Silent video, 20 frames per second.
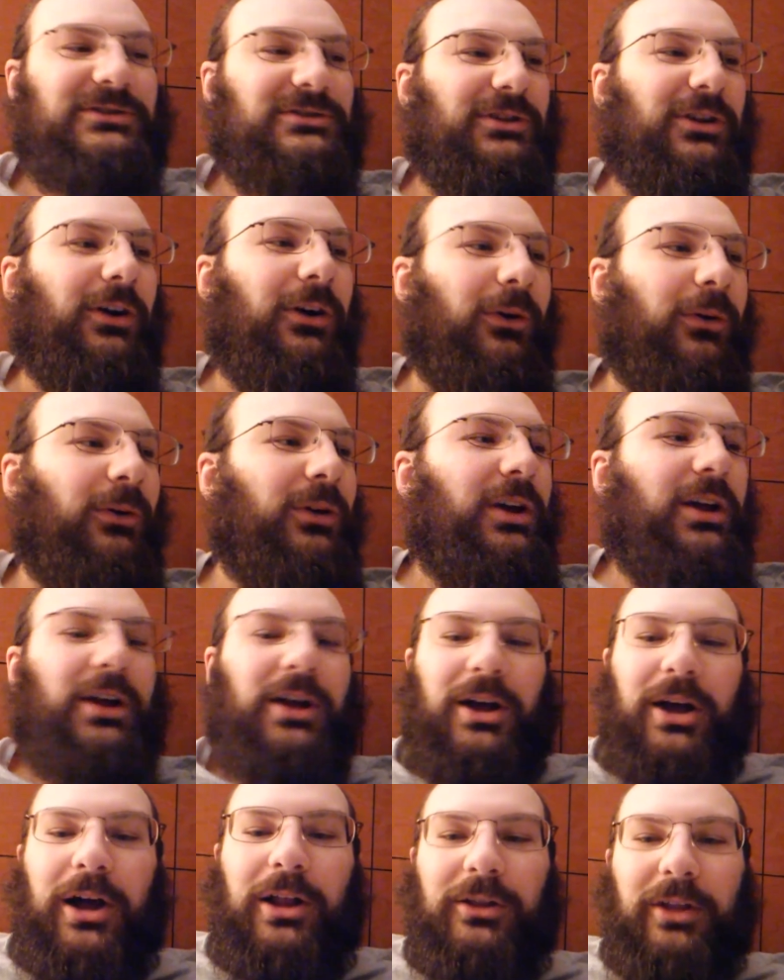So
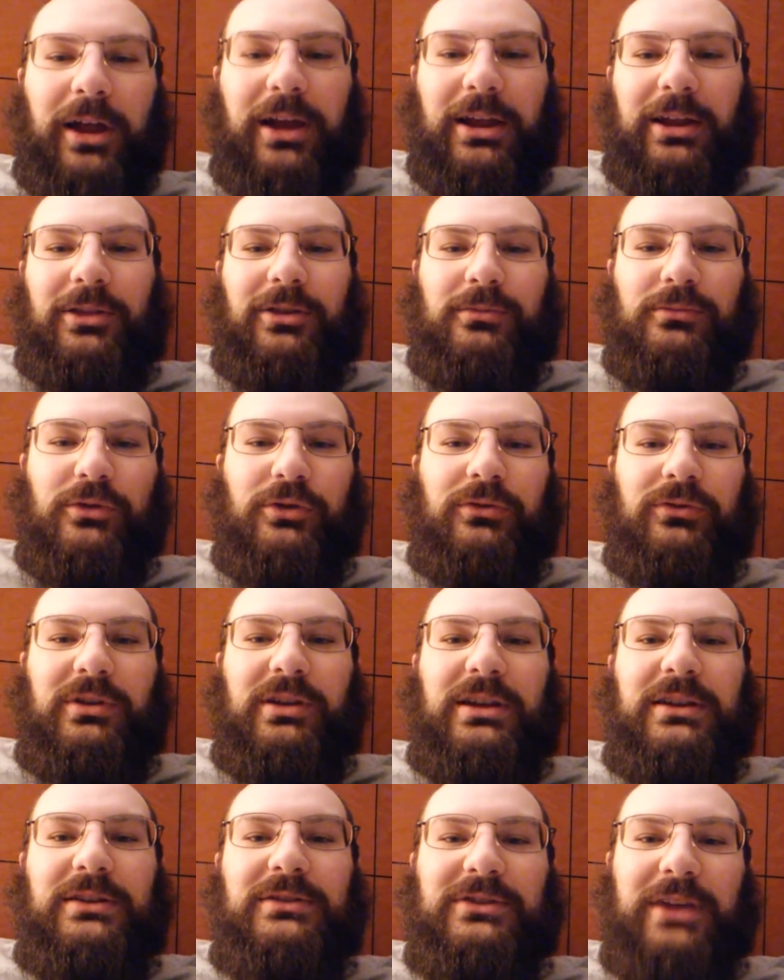unlike in the
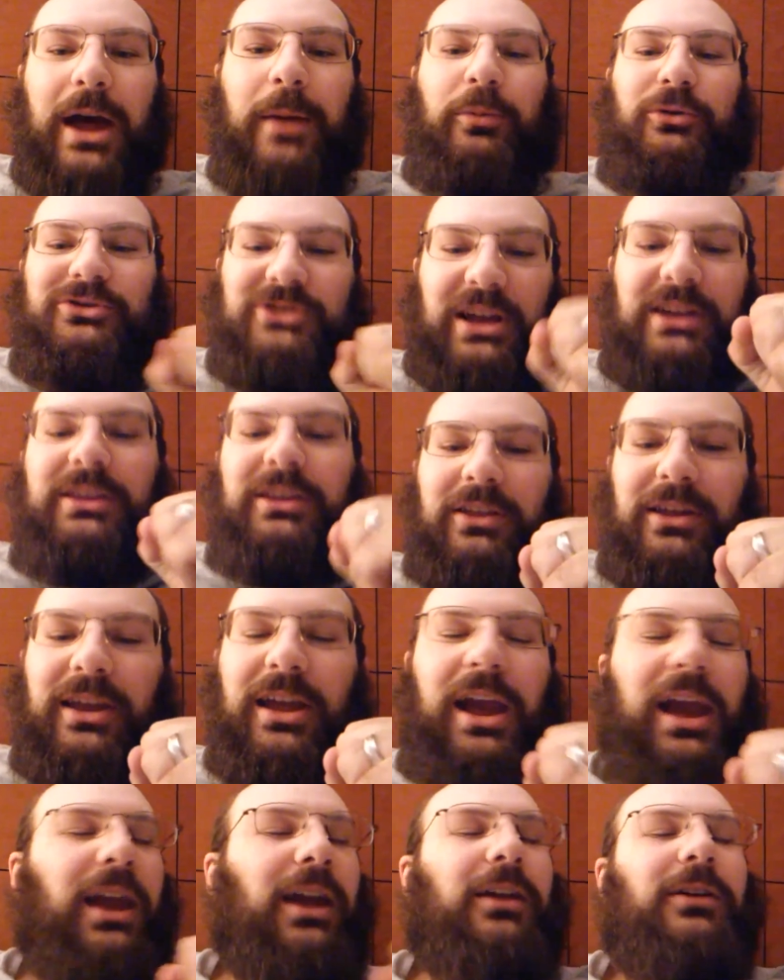movies, I protected the
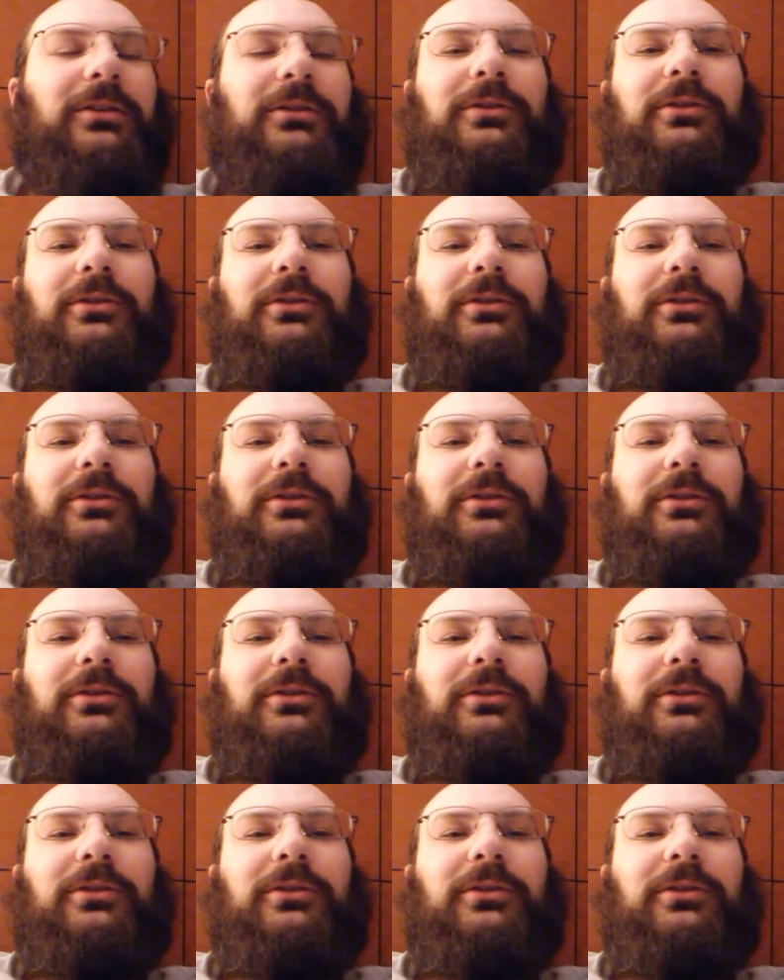gate.